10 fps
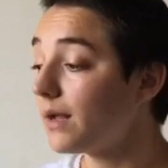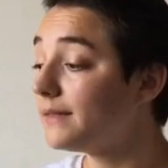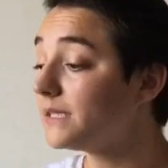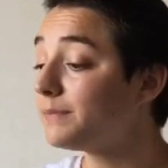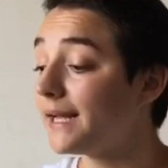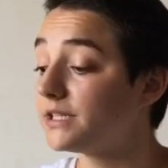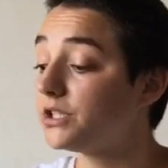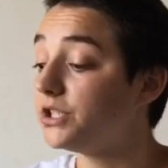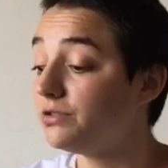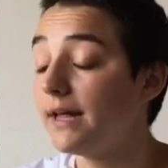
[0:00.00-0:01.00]
These
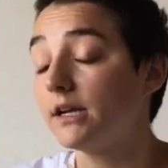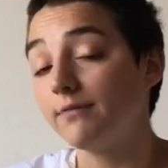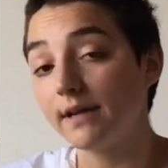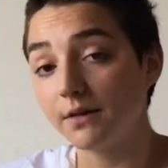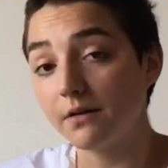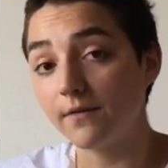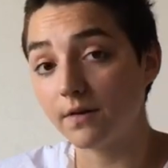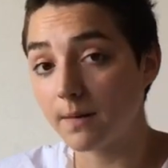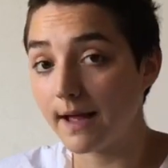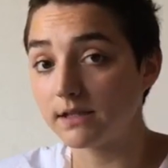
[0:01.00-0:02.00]
plants do like a regular
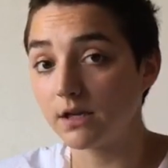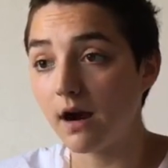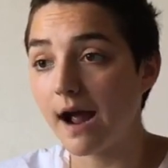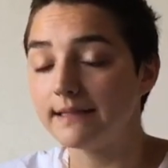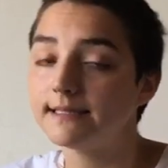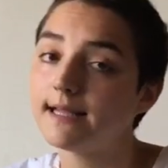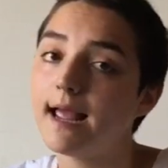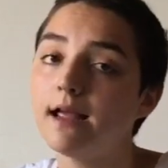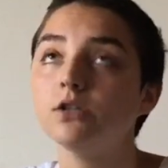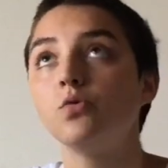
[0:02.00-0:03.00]
fertilizer, I'd
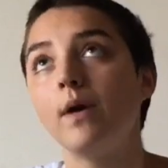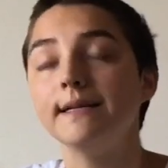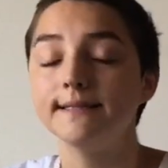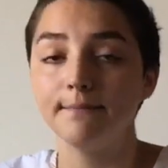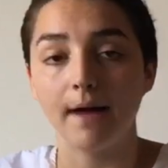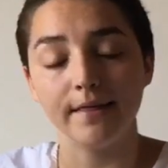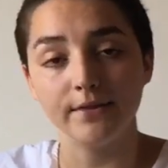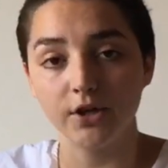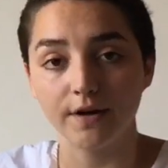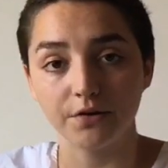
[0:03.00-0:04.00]
say twice a
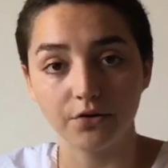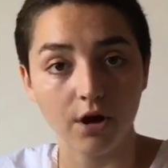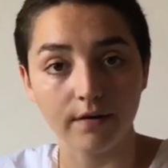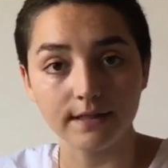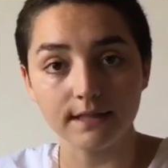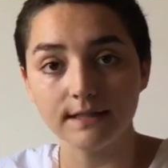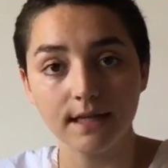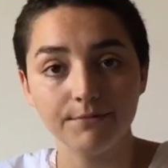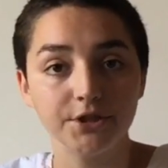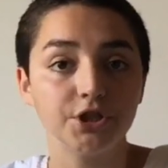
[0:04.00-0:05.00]
month during their growing
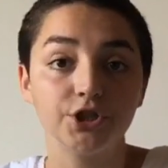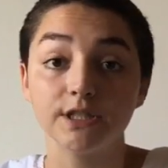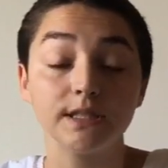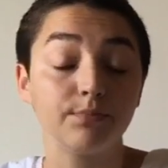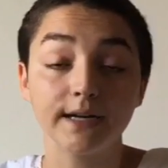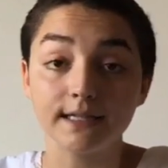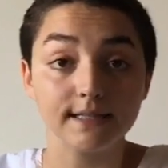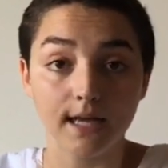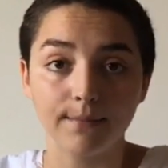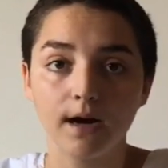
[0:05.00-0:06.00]
season, which is just spring
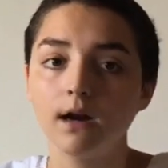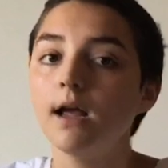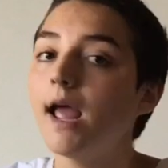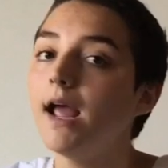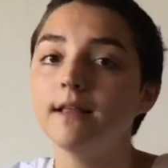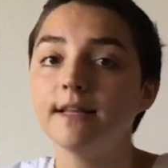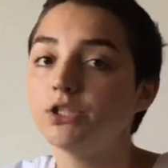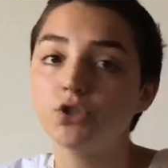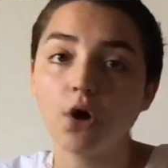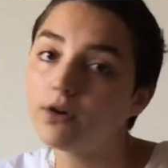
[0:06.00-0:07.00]
and summer. They
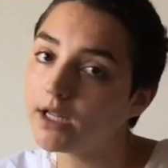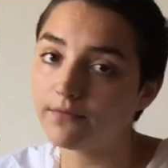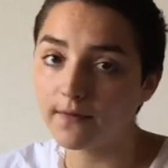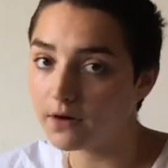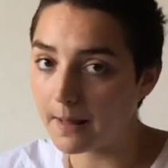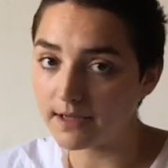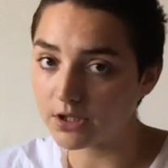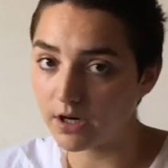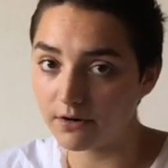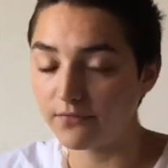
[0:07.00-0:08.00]
don't need
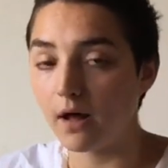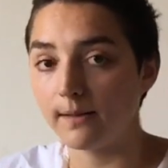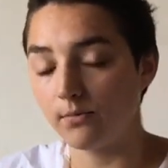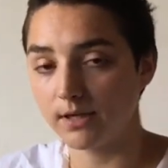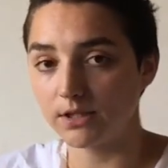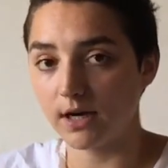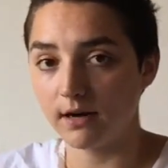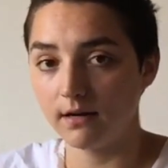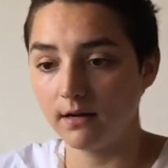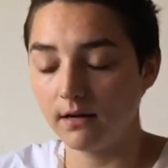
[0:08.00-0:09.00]
fertilizer in fall and winter.